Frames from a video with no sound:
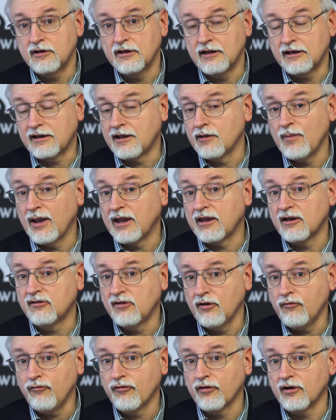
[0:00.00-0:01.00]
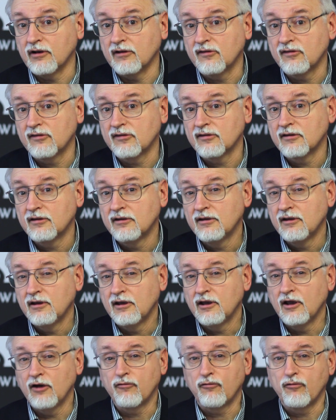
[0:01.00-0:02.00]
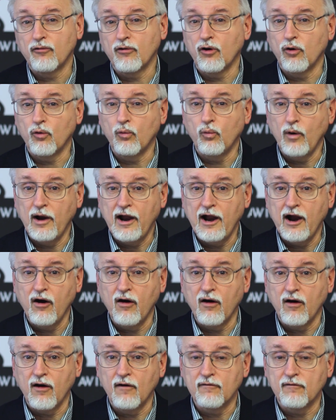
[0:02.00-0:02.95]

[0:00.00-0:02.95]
it can make a difference if we're aware